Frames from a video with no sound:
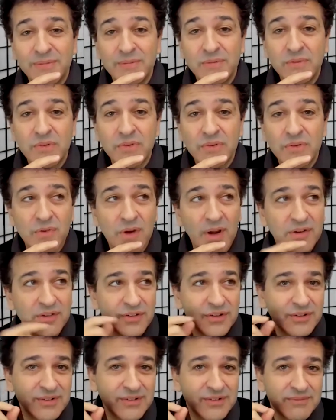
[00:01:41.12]

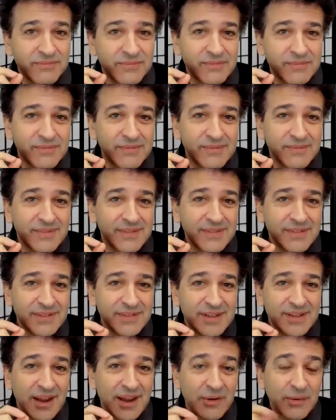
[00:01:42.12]
structure
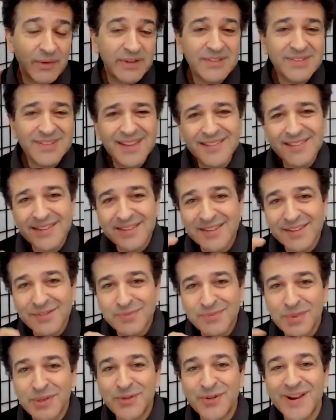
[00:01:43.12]
not only sentences
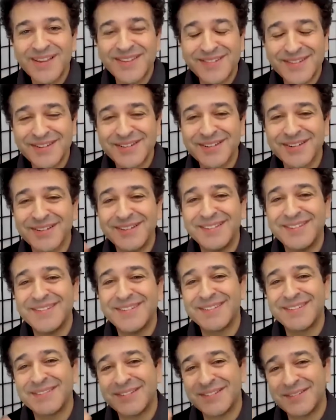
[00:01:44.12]
but
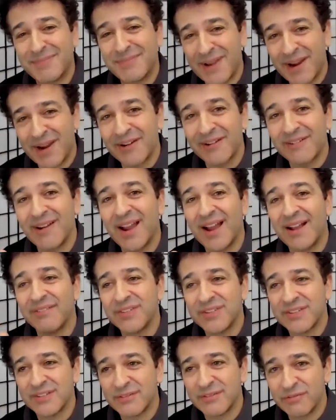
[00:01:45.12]
transitions,
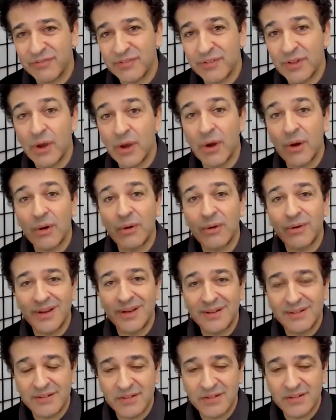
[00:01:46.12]
paragraphs, and flow
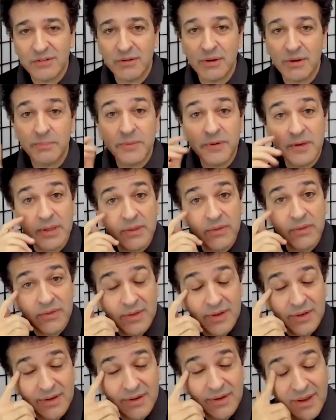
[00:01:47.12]
and descriptions.
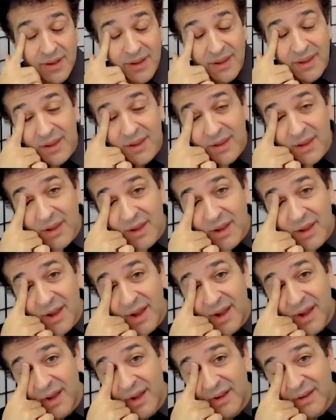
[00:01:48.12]
And
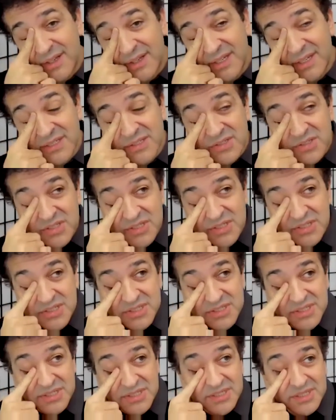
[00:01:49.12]
he's
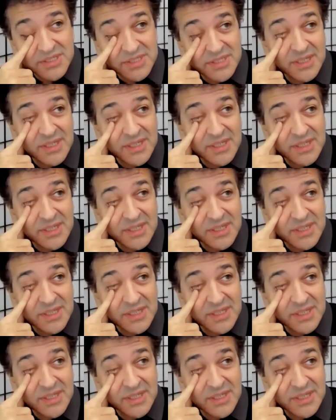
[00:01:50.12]
just